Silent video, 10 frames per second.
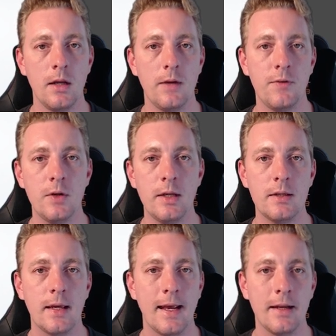If you need
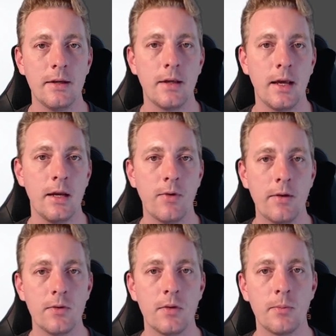to edit a
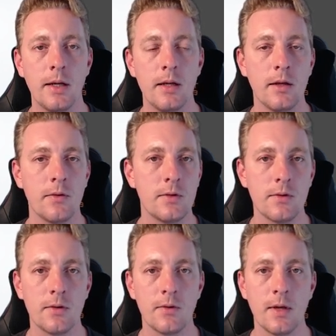reference plane, it's
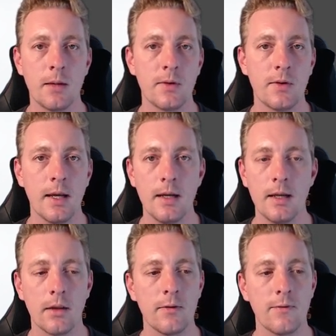just the same as any
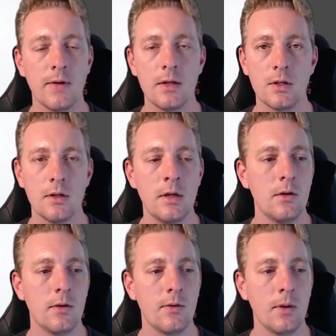other feature.
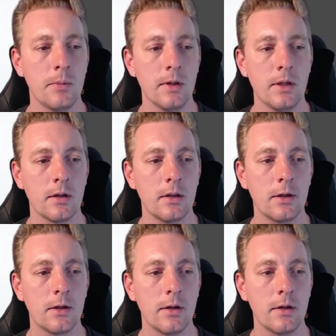You simply
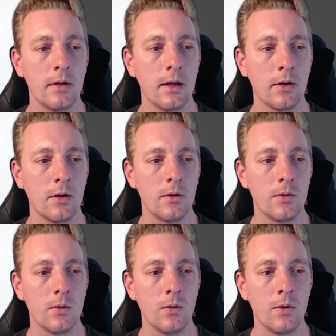click on it and go
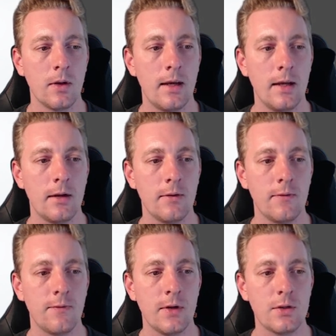to Edit
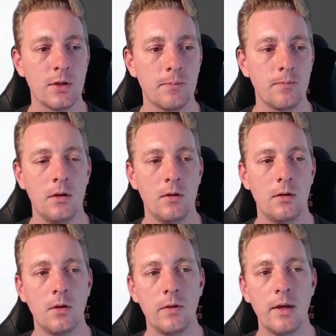Feature.
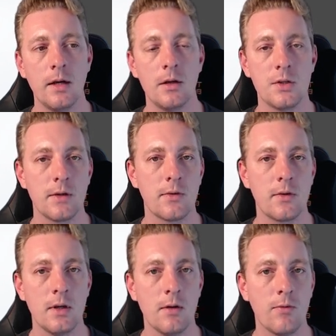You could then adjust
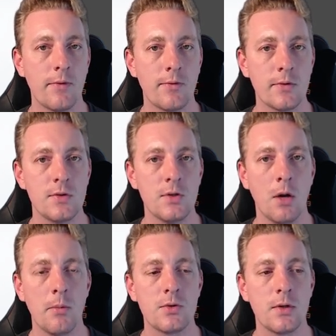the reference
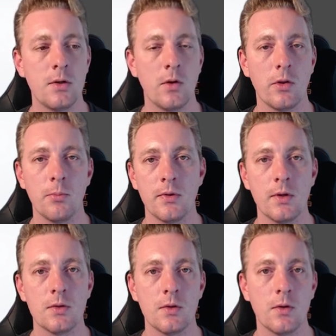geometry or the
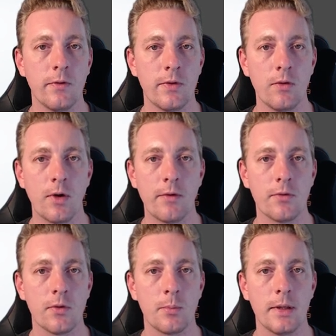position of the
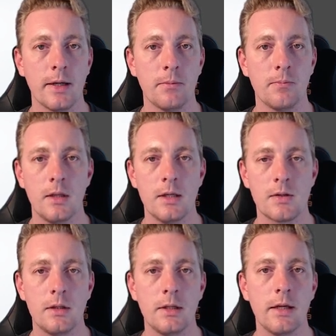reference plane.
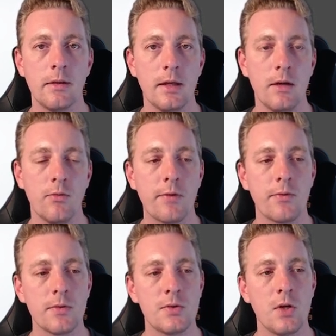Let's clear the
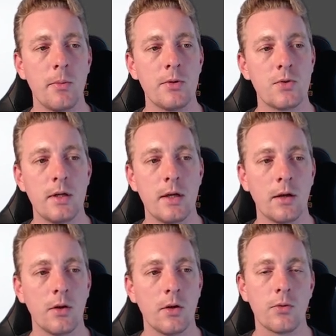reference geometry
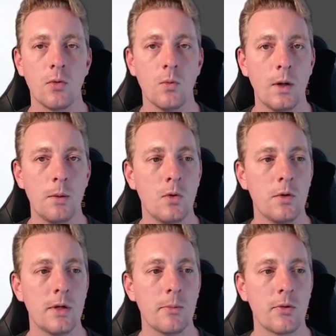and go through one
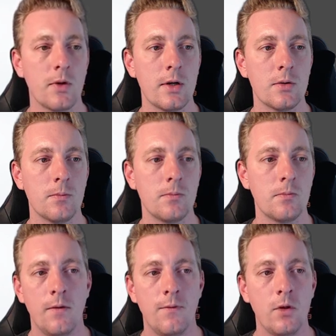more demonstration.
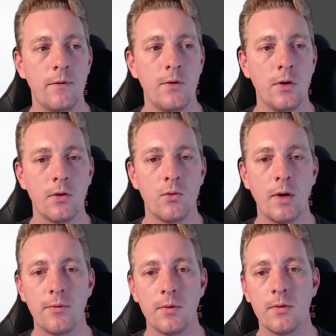For the first
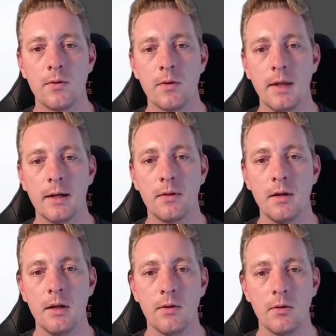reference, select
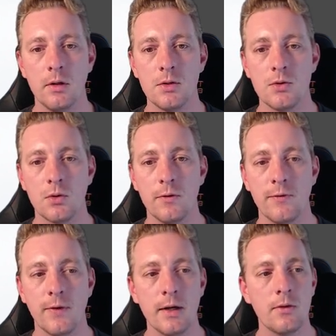the cylindrical
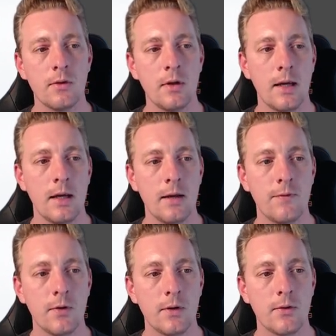face,
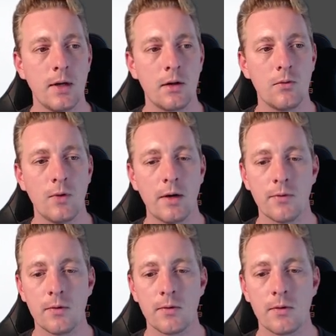and for the second
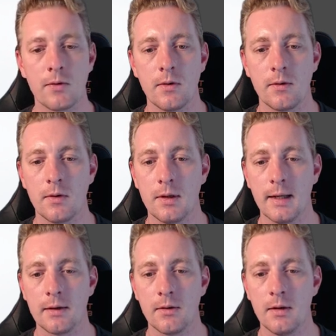reference,
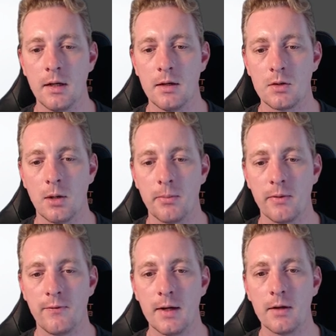select the top
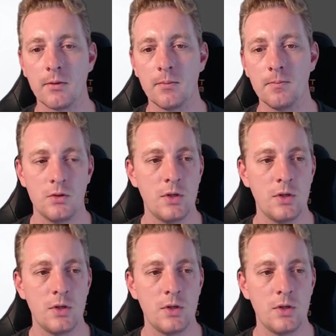face.